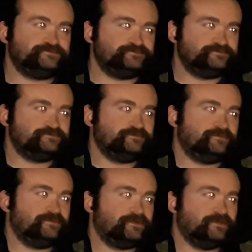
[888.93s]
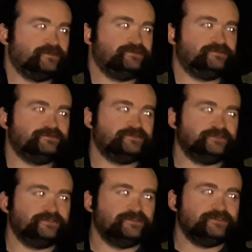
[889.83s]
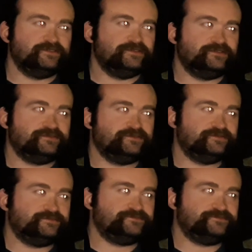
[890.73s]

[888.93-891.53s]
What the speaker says: on in terms of our league form. I mean,